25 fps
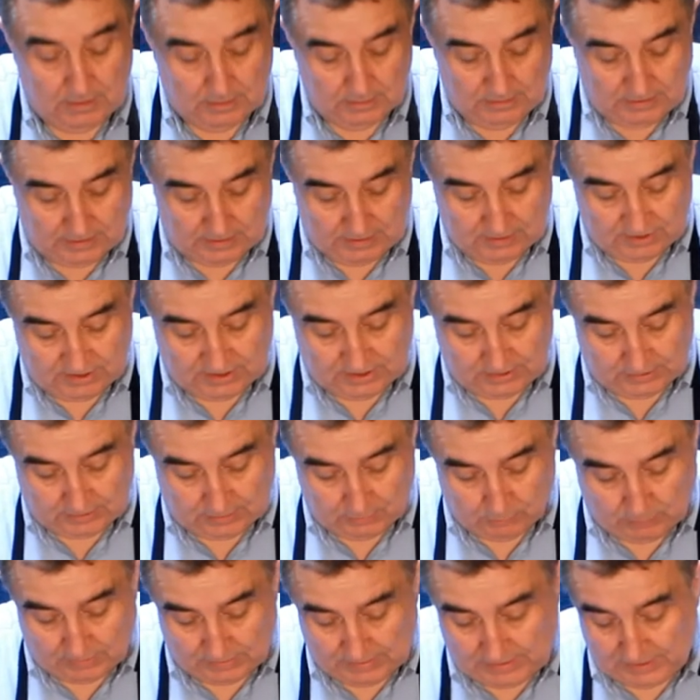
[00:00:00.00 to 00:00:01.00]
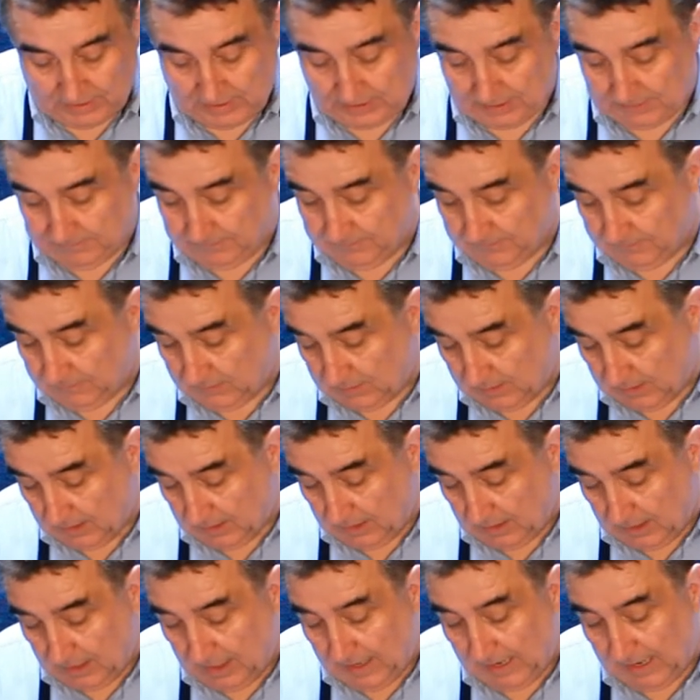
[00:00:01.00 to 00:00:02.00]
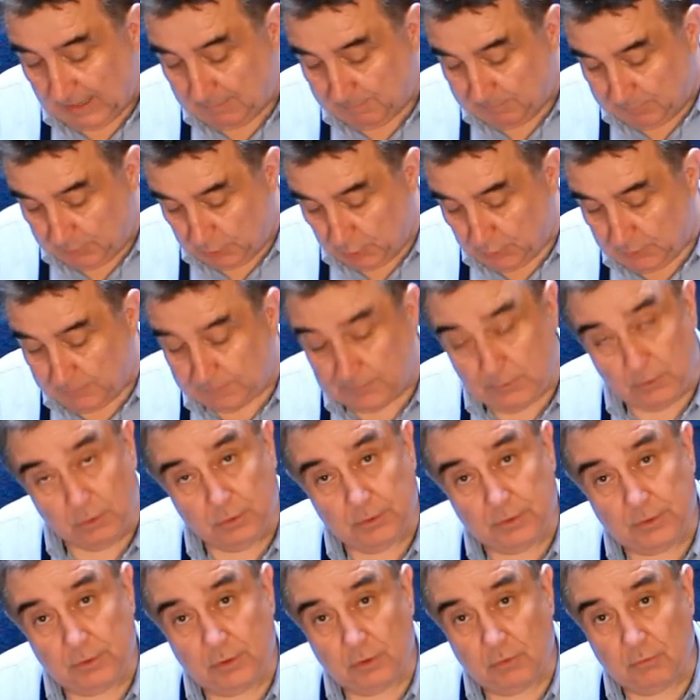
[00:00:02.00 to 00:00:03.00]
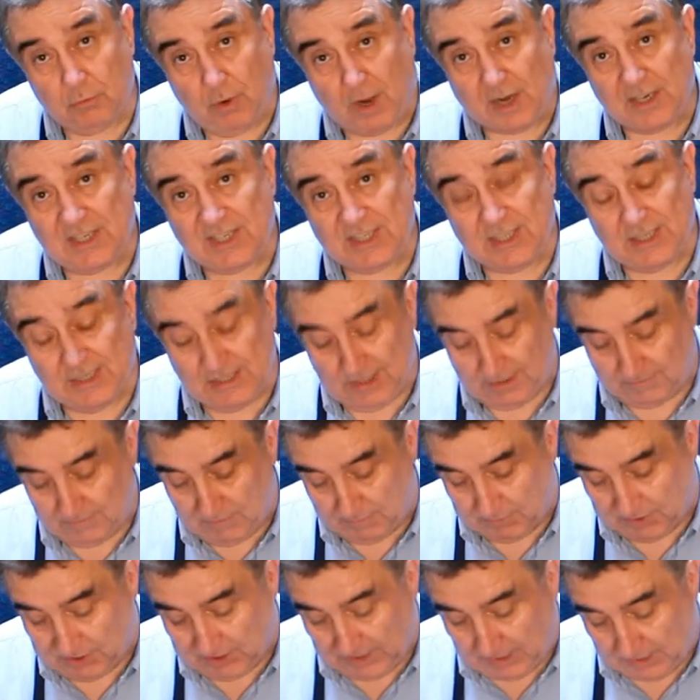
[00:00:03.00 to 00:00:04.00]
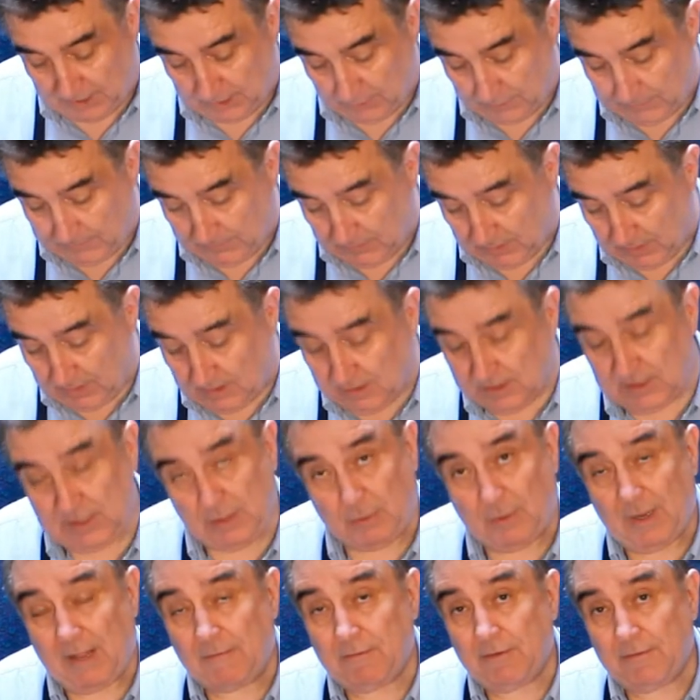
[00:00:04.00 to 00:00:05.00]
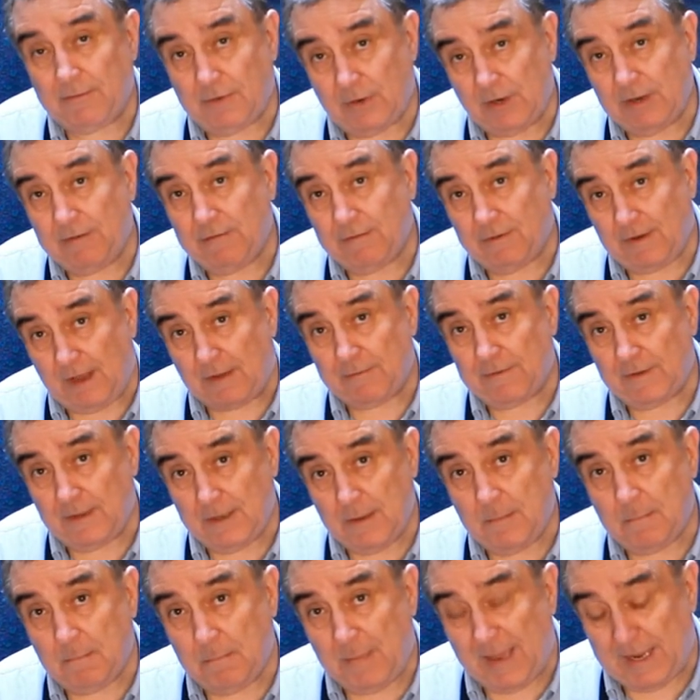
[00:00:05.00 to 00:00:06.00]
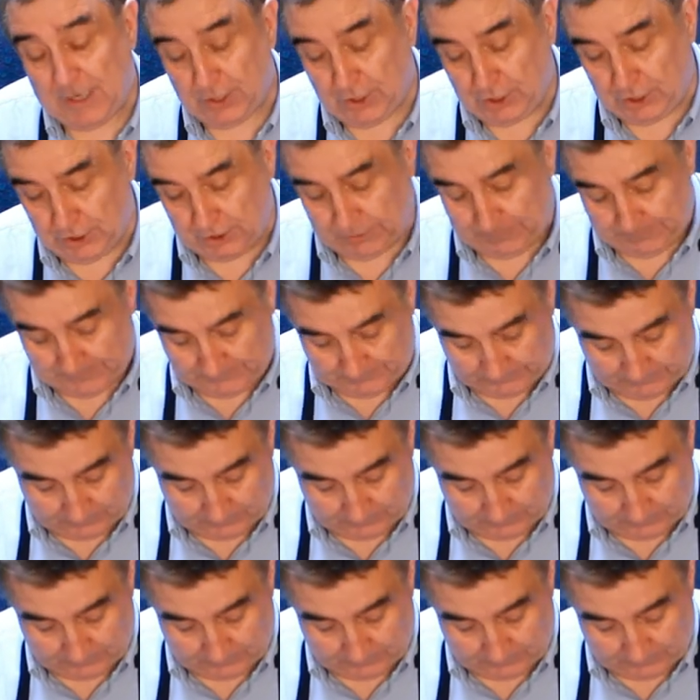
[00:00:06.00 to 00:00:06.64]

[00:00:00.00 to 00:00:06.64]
There you see we're getting a beautiful ricing of the potato, so we'll have a very fluffy mash.